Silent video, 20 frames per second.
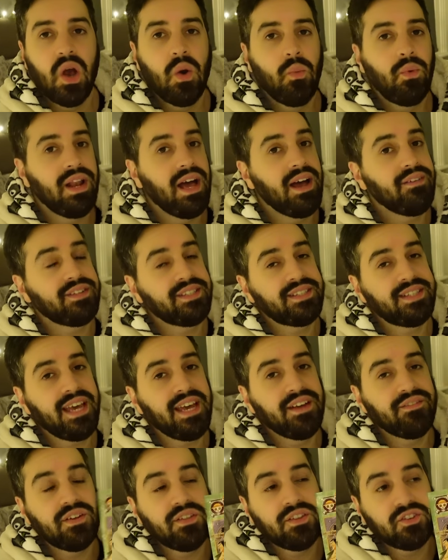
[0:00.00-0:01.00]
will have to
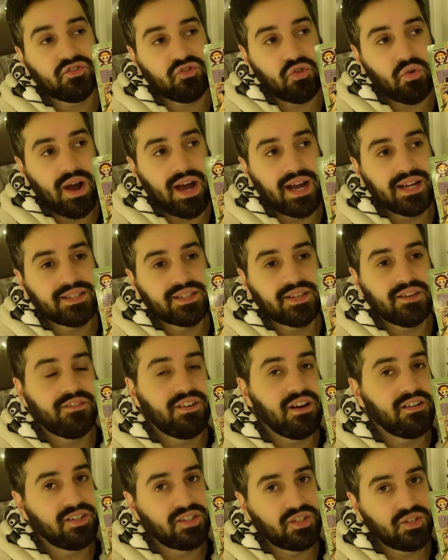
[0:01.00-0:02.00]
save the Straw Hats
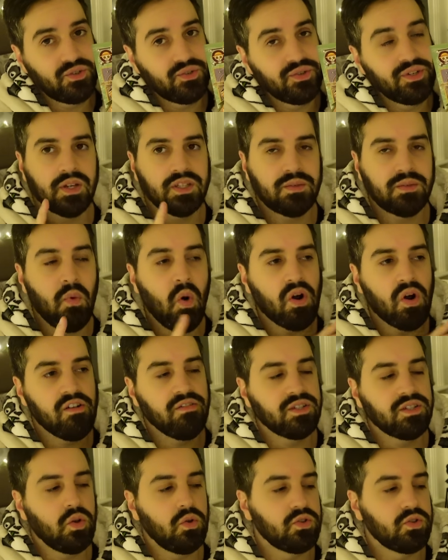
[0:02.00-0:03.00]
very soon.
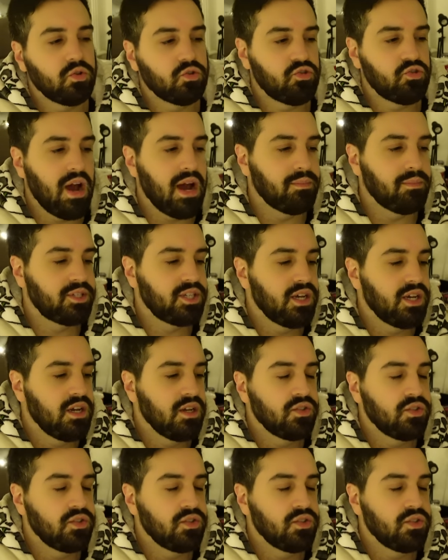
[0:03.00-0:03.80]
Smoker is also trapped.